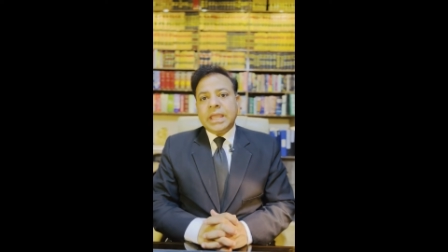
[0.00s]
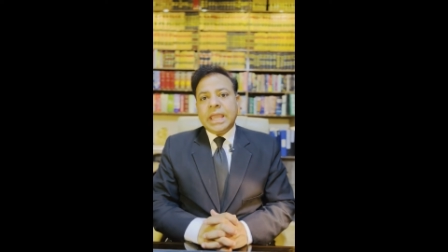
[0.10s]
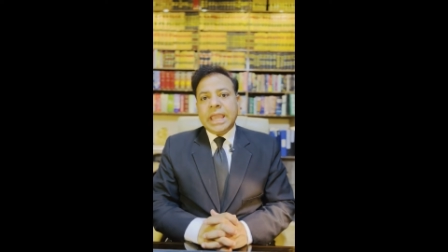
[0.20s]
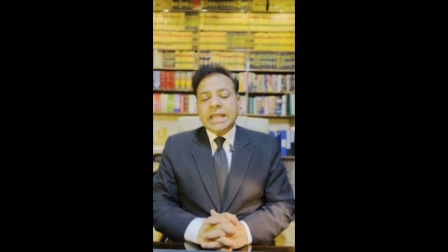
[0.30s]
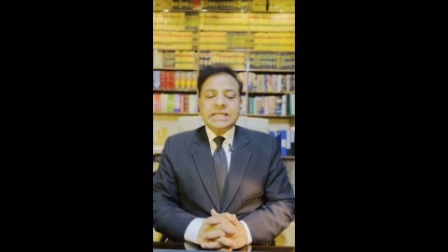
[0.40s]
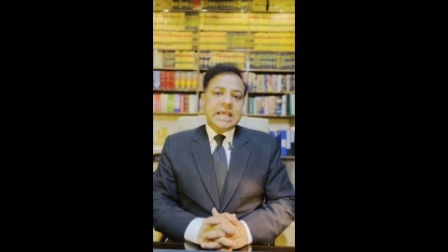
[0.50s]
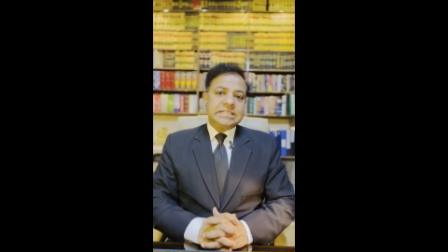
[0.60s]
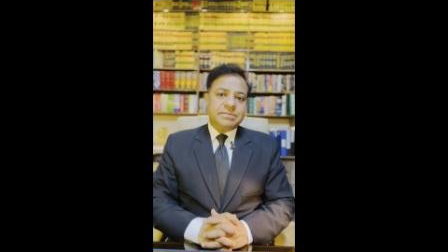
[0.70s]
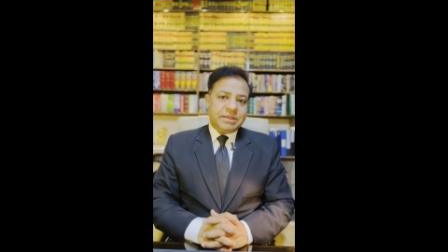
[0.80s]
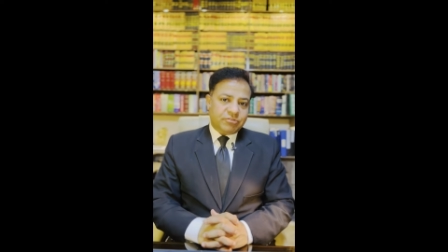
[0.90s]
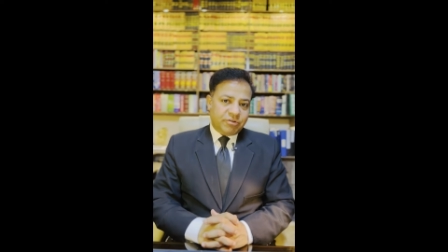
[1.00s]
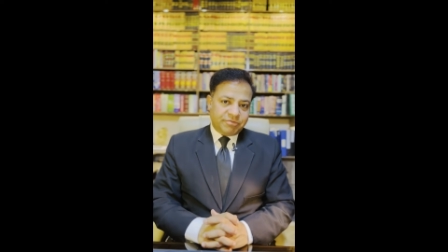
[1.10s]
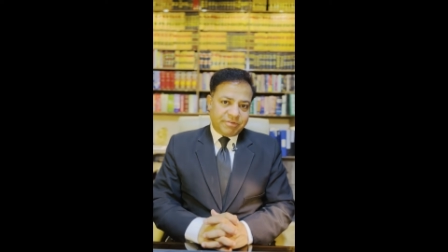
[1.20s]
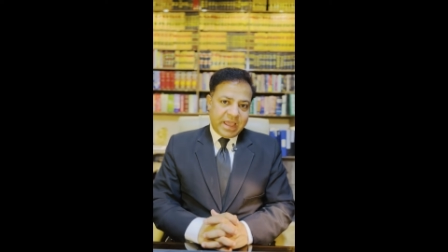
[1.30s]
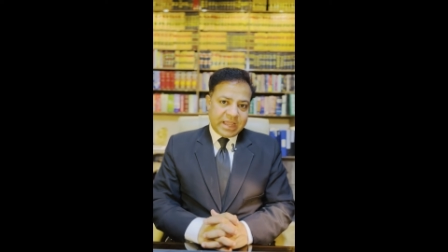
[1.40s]
And as a matter of
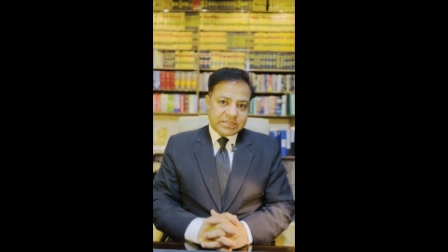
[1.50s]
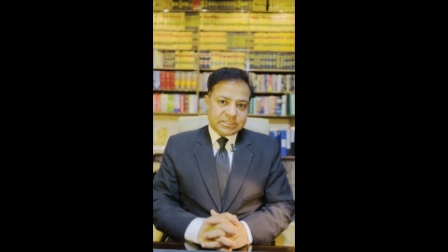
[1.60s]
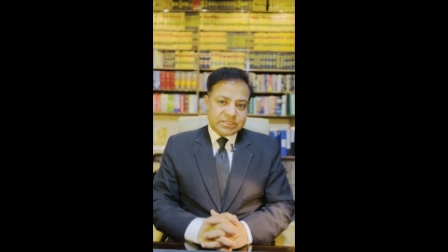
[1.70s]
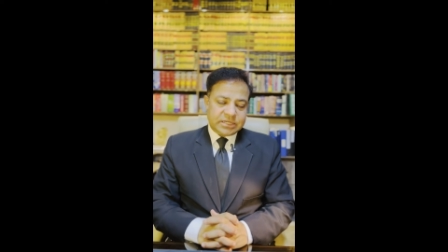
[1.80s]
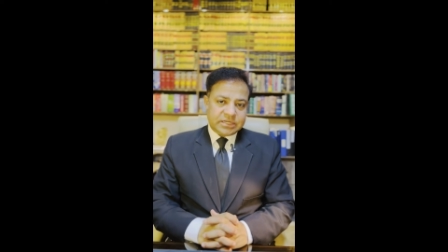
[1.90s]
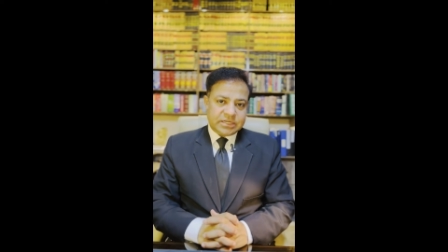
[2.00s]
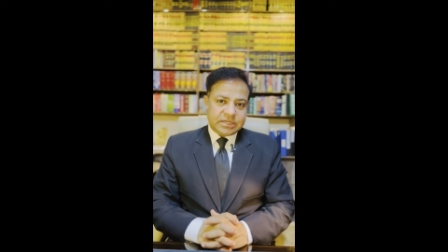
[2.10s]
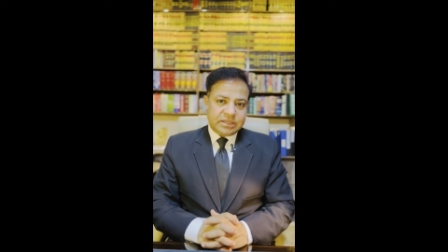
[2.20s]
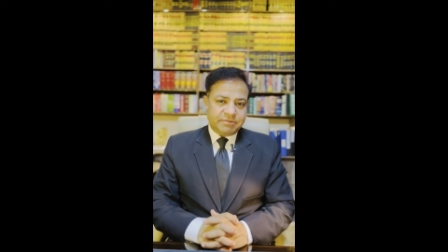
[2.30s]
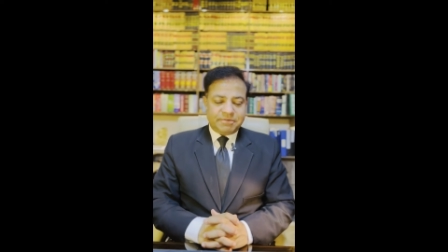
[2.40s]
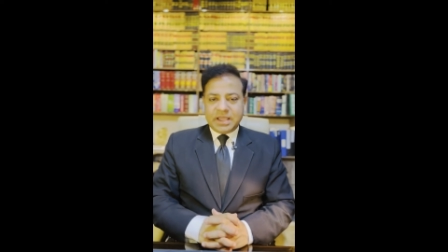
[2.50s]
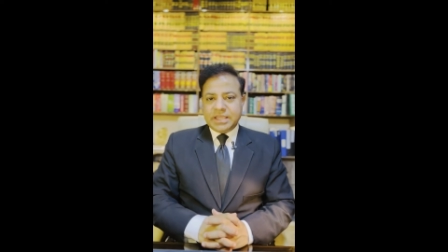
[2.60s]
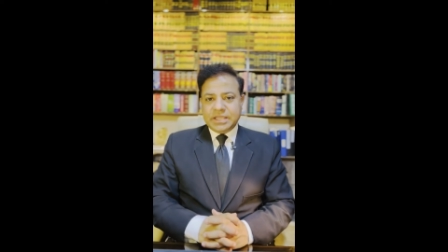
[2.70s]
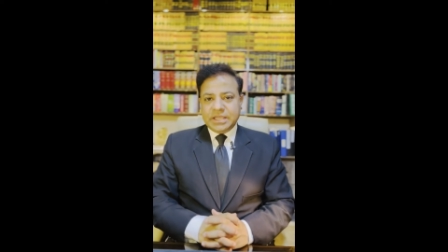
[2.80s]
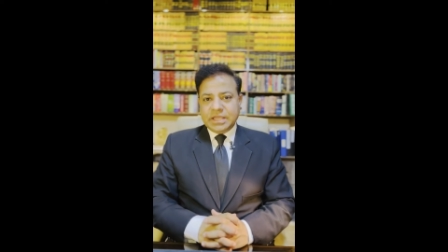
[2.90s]
fact, if
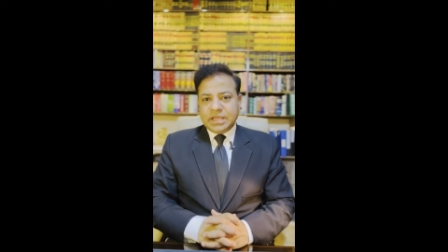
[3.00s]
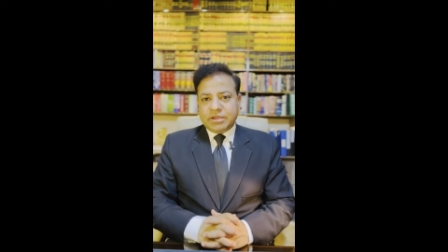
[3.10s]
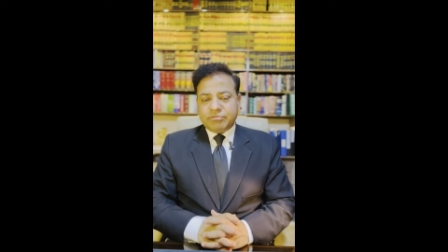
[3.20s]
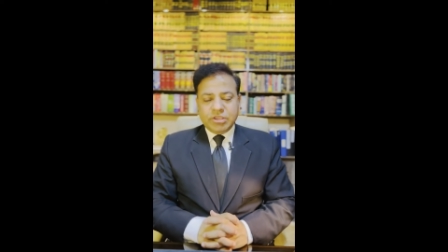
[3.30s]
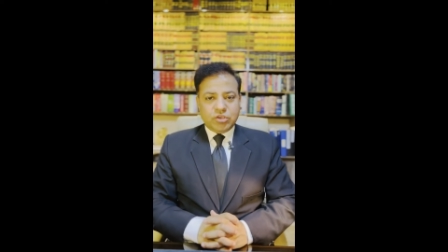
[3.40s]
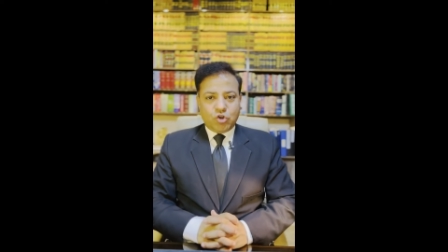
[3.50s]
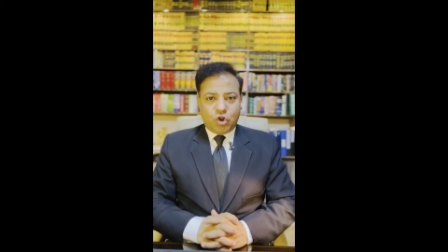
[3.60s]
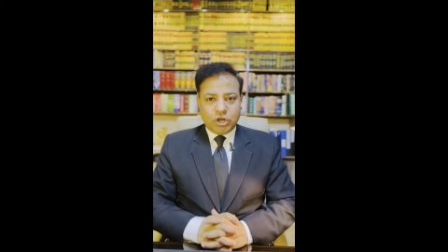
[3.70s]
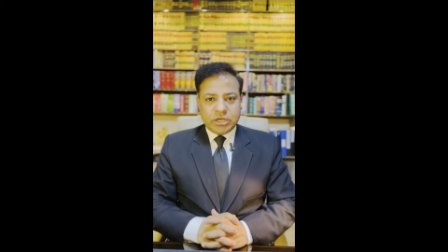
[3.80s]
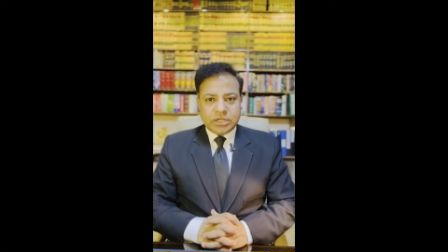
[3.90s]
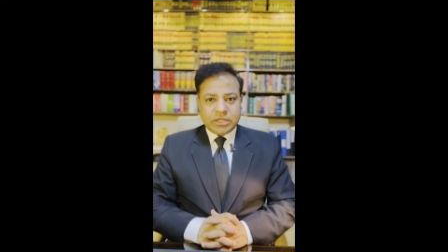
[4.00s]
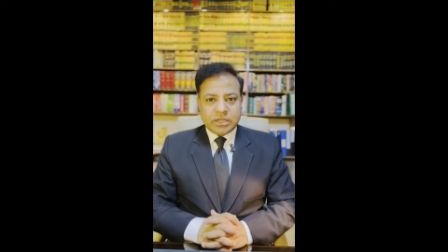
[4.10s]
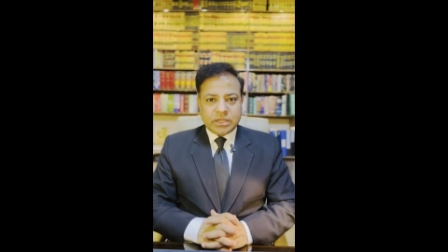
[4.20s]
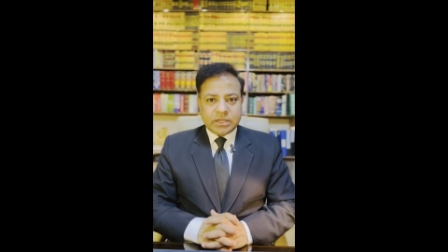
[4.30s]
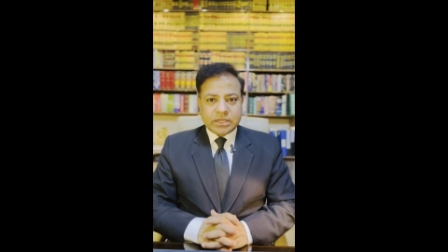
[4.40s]
I recall
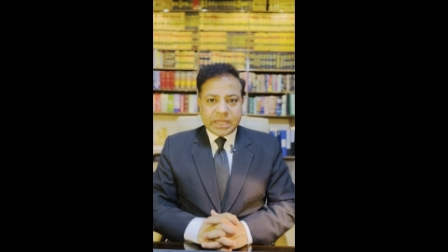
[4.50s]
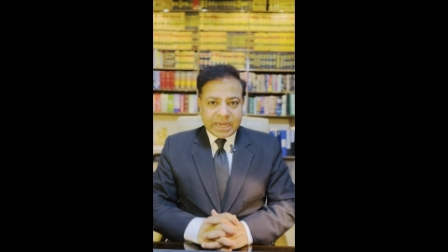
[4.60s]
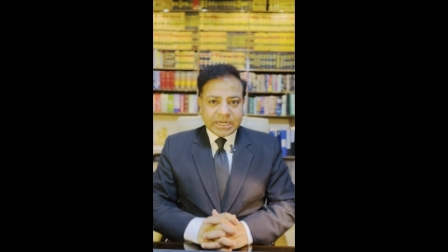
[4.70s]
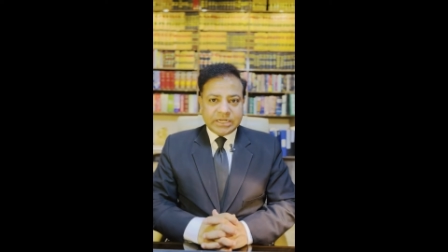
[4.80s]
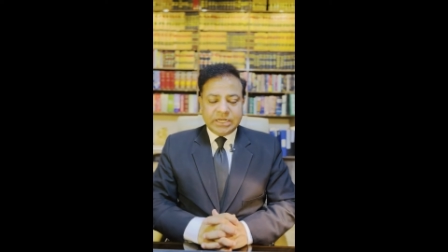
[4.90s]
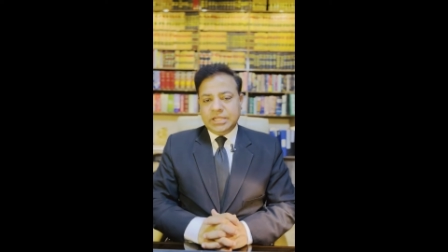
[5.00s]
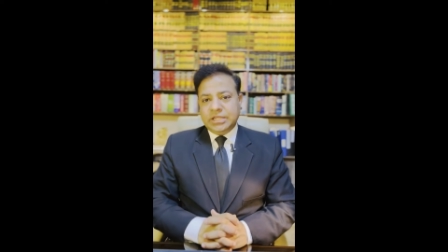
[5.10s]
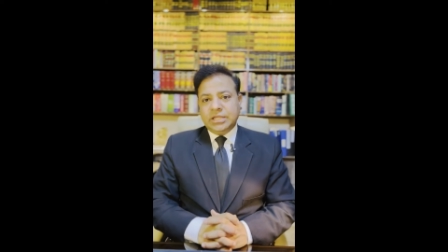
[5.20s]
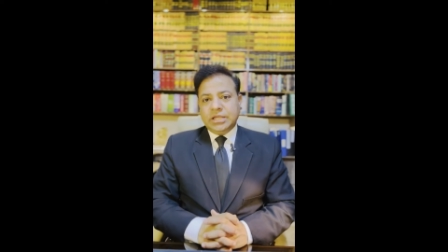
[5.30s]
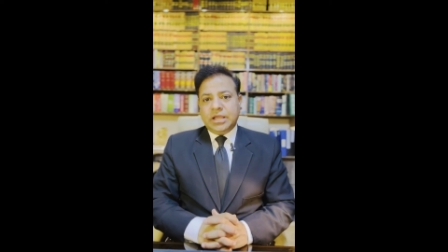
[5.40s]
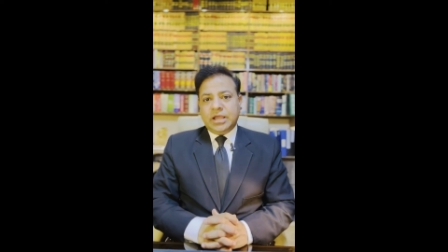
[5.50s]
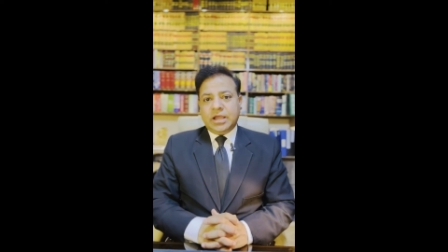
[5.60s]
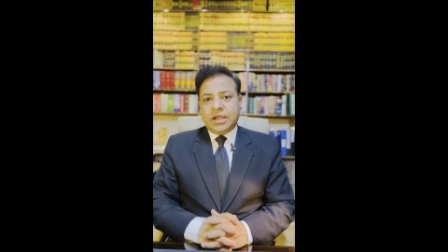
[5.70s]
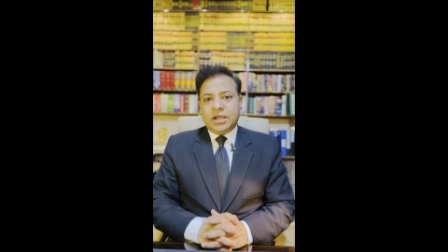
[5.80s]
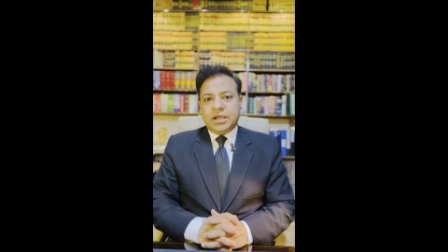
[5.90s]
correctly,
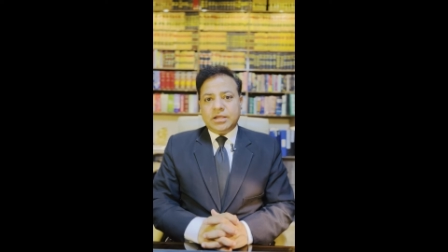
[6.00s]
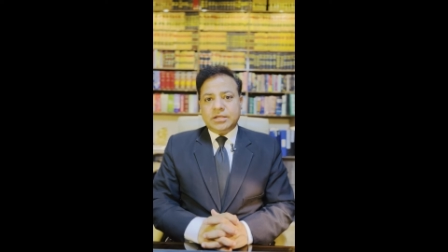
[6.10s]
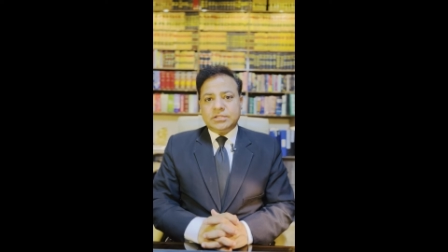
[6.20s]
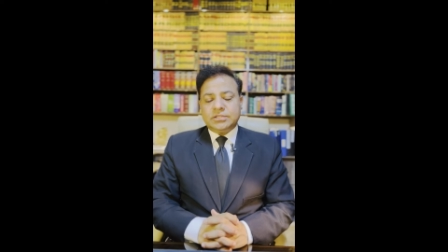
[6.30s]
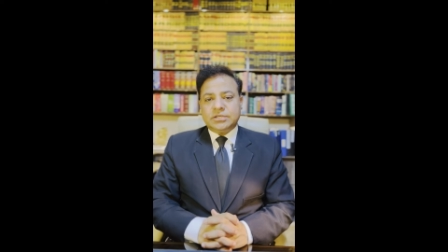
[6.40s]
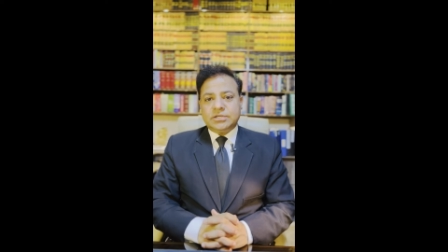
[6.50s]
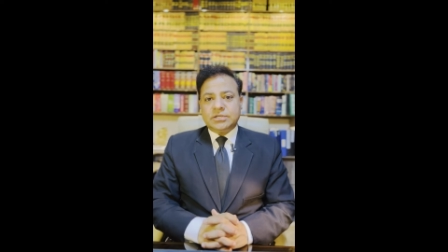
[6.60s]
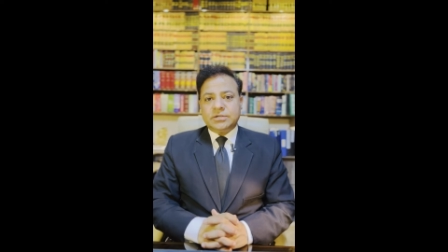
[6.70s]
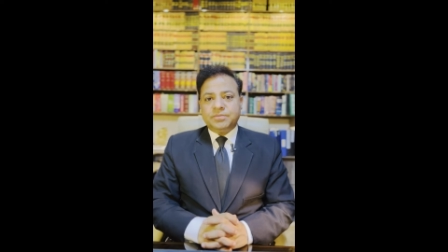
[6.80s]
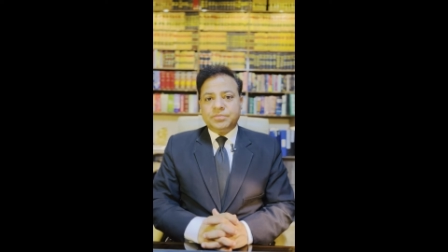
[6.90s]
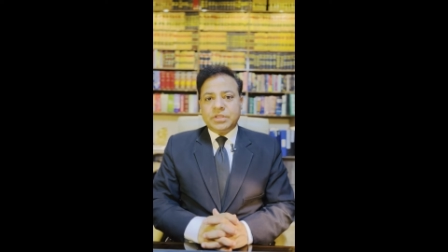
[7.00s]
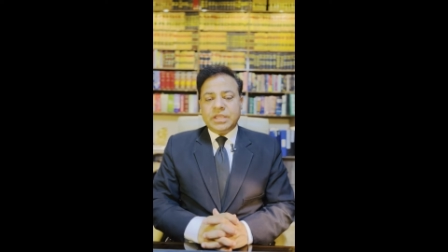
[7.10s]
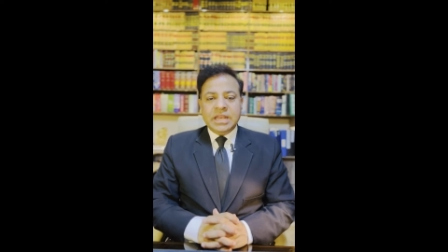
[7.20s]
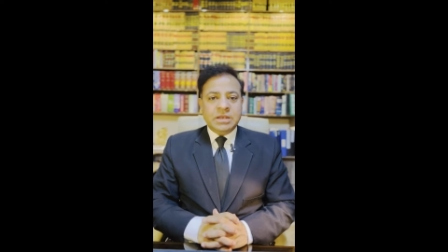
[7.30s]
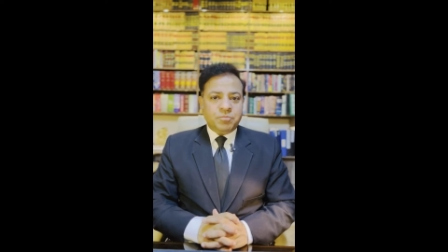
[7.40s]
the
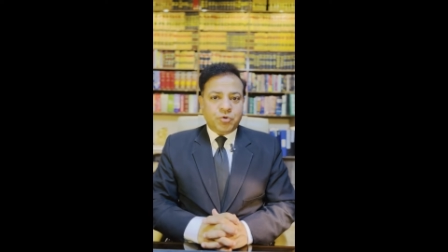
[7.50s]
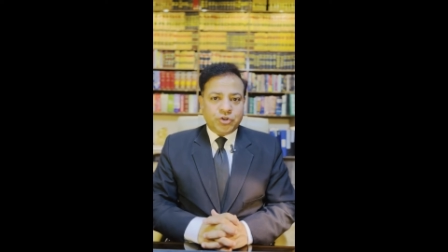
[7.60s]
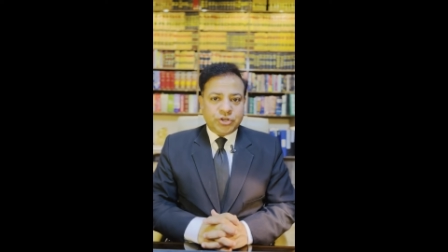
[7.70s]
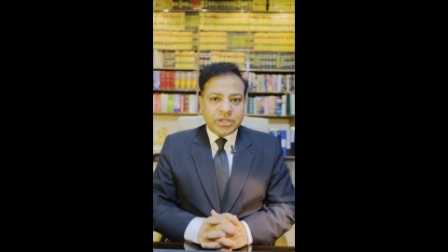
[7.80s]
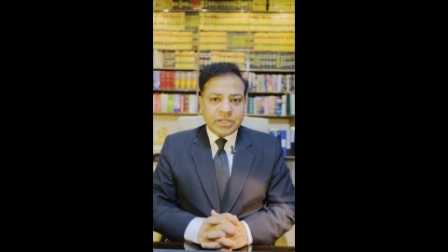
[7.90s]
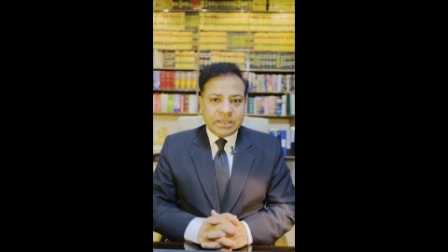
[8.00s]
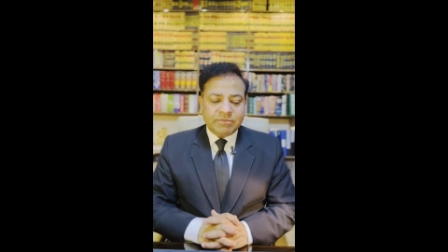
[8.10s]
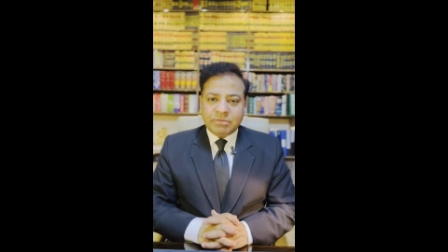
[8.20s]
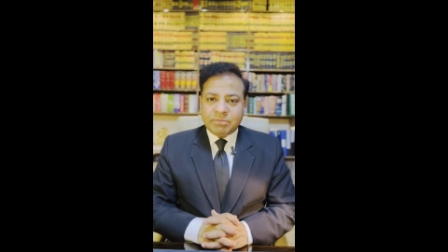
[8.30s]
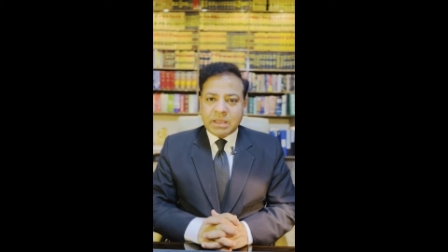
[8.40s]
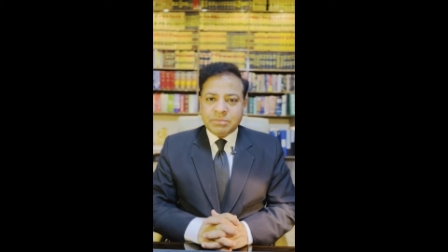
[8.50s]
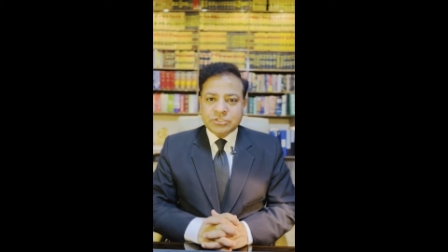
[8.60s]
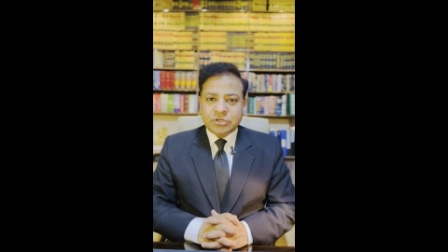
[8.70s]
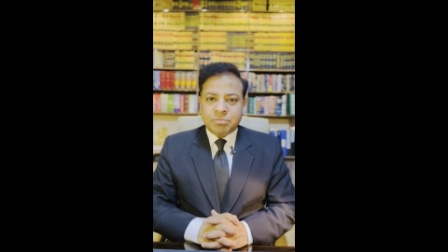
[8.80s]
input given by Mr.